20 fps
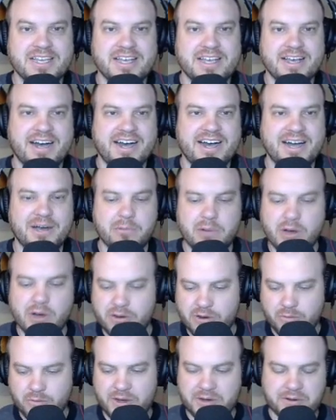
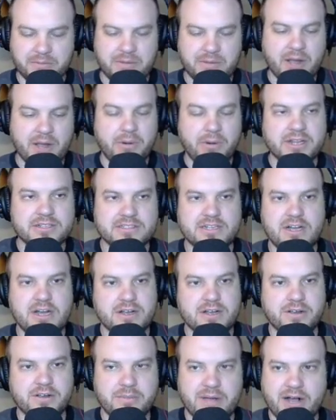Welcome. I want to
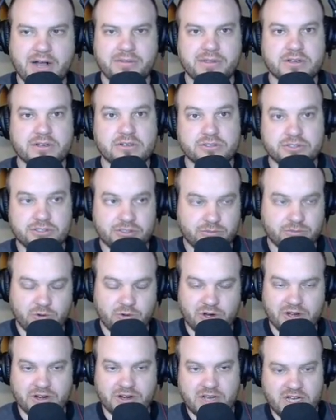talk about the culture
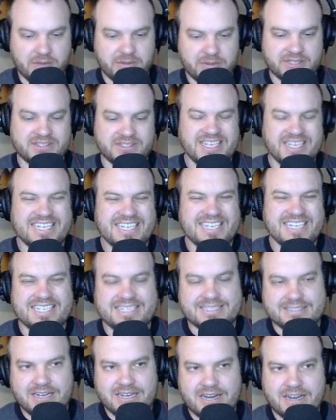war in comics.
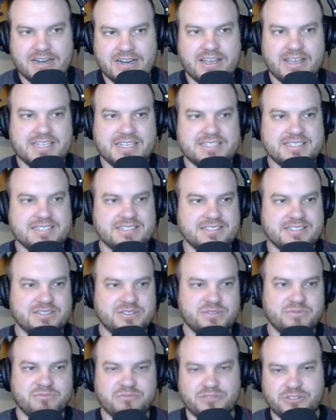It's kind of nice
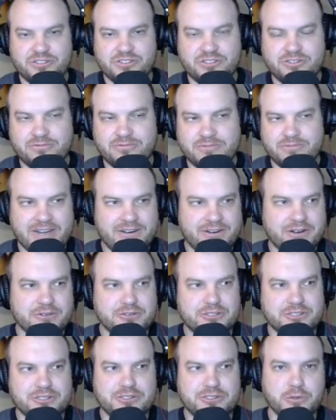to, I don't
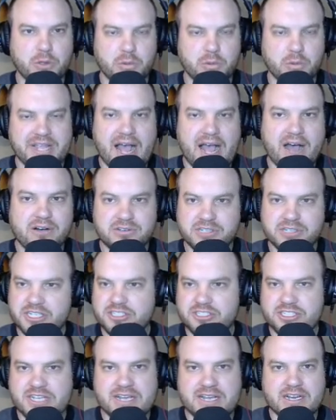know, just do a reality
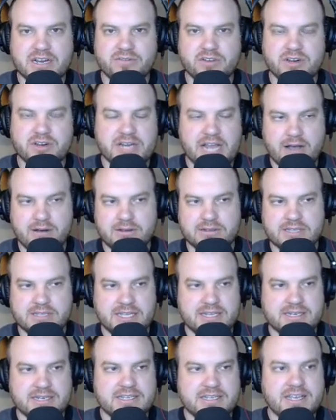check every now and
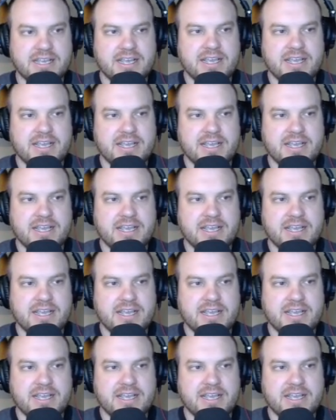then.